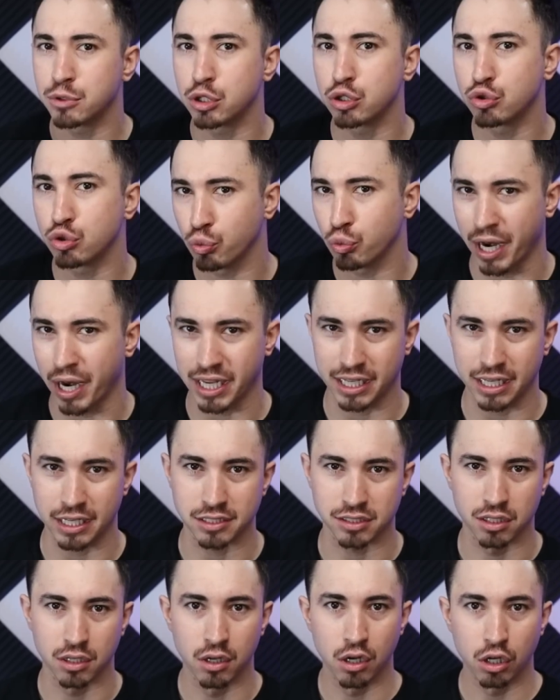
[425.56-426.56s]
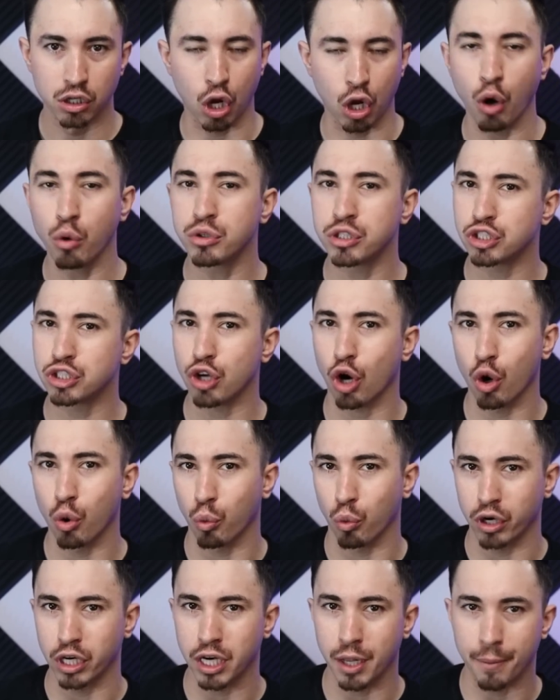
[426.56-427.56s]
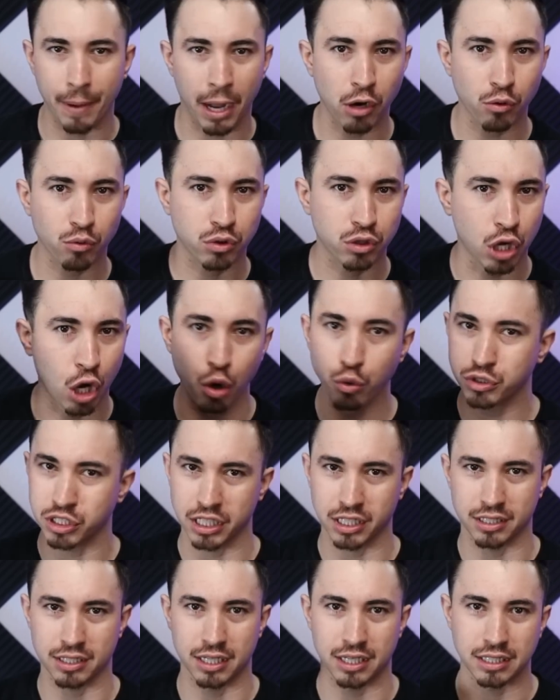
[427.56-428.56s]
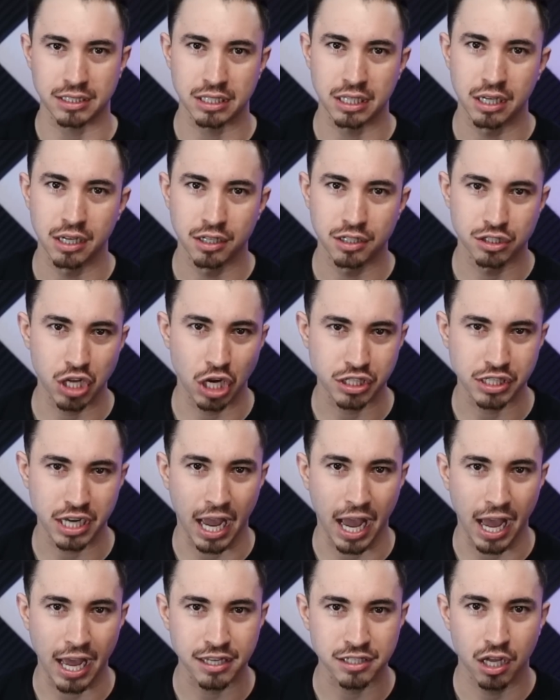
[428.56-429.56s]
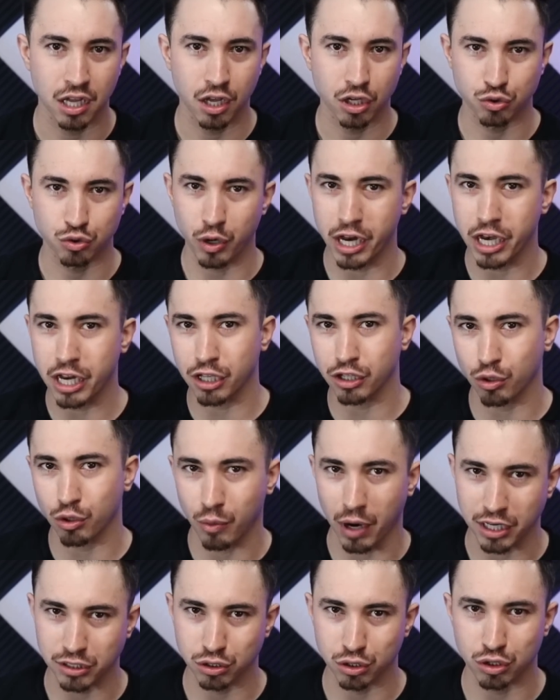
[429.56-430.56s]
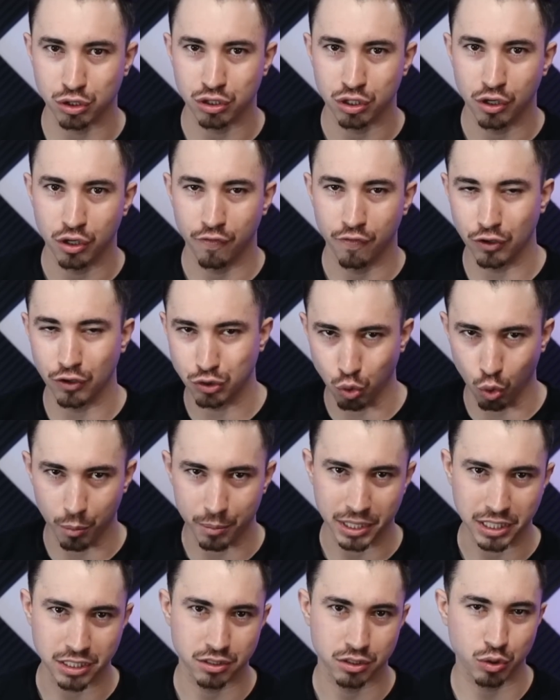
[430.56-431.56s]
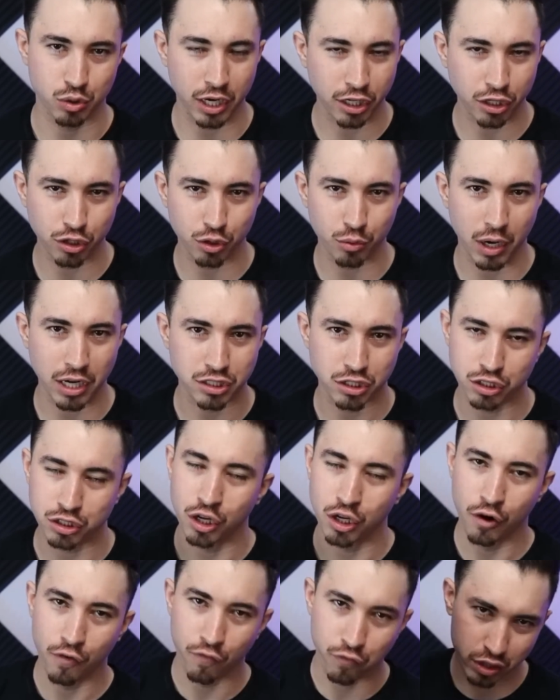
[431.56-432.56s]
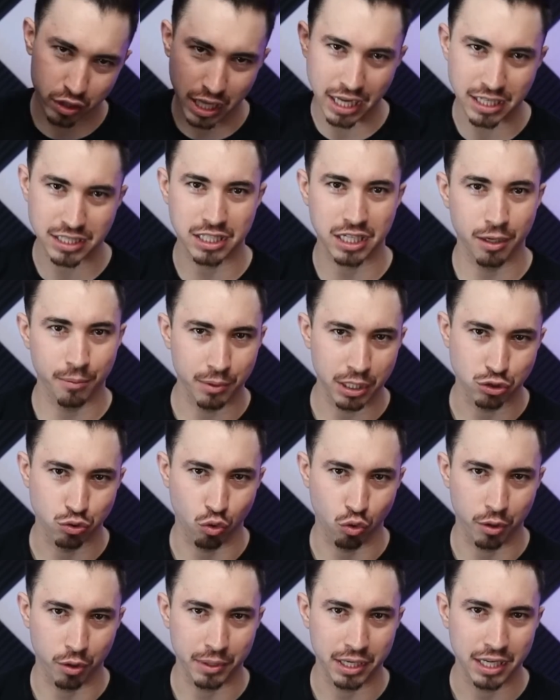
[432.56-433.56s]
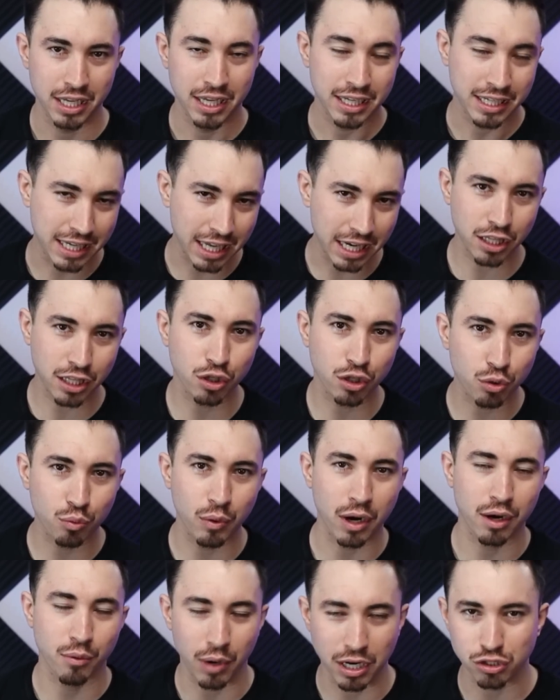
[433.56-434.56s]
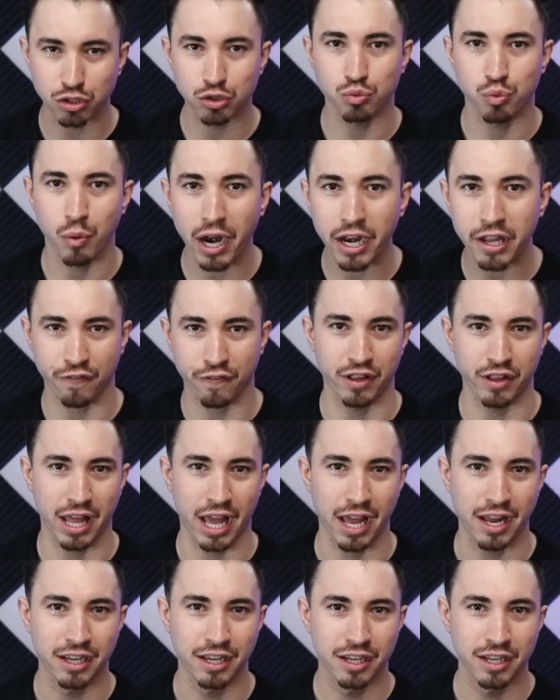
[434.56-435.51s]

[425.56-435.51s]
to do rankings. Coaches are worried about coaching things, such as training their wrestlers for dual meets, training their wrestlers for the NCAA tournament, getting their wrestlers ready for that.